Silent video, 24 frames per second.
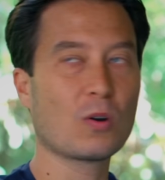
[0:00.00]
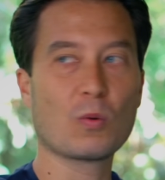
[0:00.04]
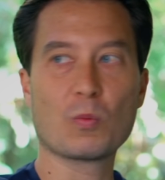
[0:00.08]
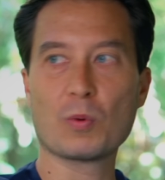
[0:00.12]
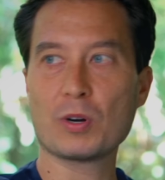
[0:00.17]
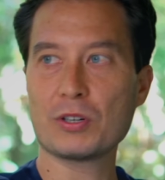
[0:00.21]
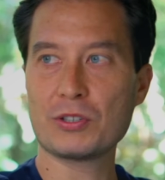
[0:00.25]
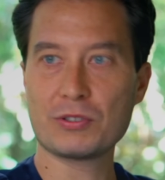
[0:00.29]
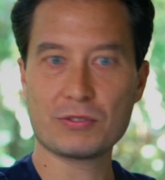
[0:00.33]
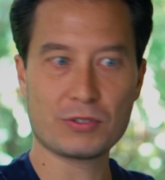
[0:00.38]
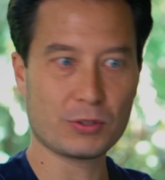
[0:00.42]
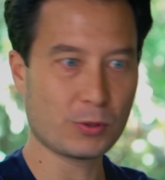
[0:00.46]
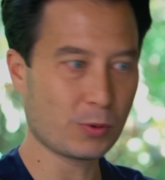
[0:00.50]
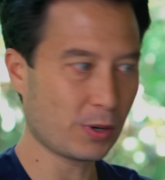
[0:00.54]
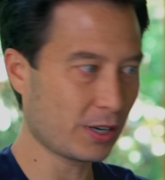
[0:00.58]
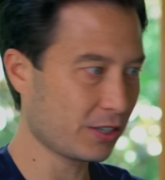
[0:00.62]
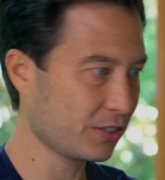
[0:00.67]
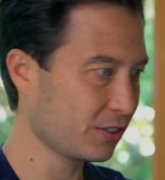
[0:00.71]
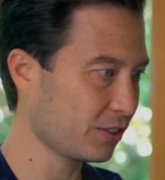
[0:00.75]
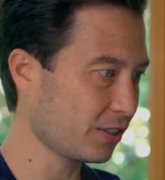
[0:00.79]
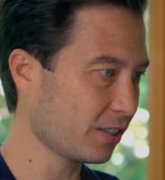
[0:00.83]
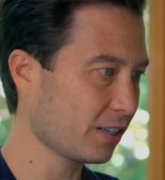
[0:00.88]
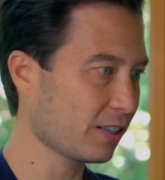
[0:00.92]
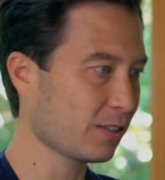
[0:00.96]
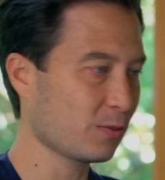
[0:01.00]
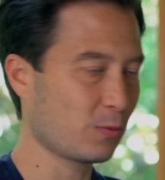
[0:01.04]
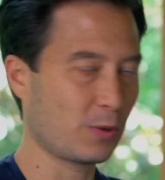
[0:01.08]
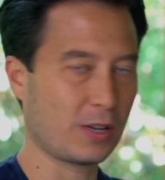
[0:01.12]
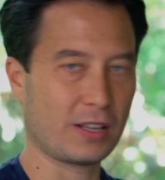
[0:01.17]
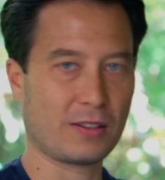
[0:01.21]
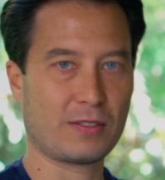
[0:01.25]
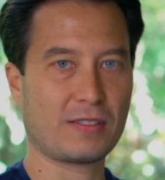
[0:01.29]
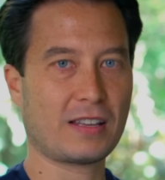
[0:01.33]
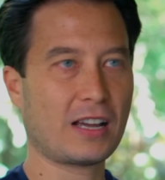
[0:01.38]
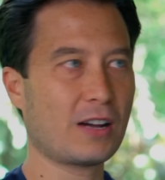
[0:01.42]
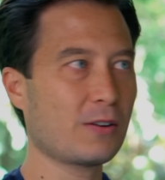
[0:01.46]
what do I start
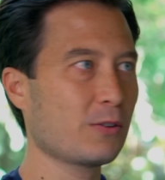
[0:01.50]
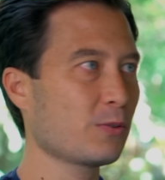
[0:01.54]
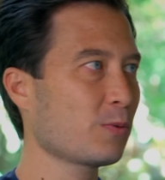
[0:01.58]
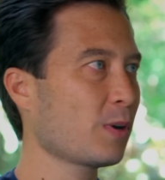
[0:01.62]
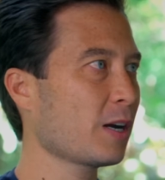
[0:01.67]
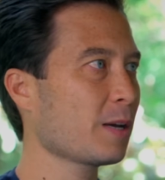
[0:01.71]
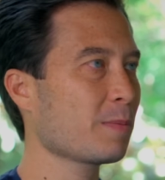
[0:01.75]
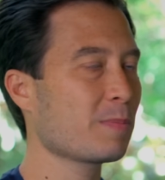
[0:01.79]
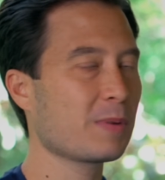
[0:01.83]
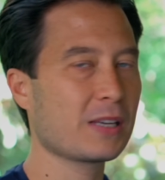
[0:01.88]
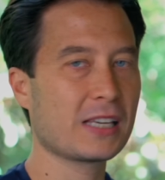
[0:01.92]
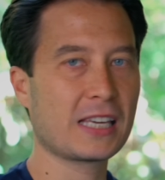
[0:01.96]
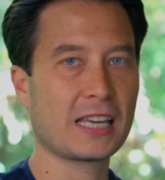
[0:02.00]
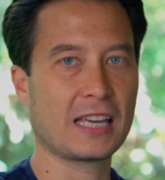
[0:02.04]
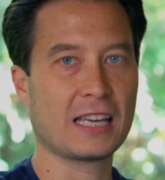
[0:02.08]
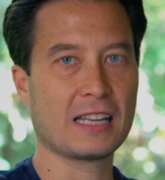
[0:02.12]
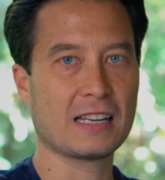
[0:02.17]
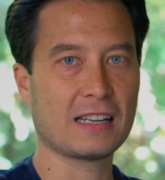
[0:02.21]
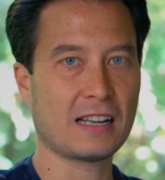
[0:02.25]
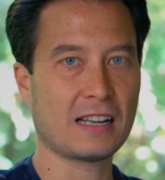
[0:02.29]
with? How do I begin?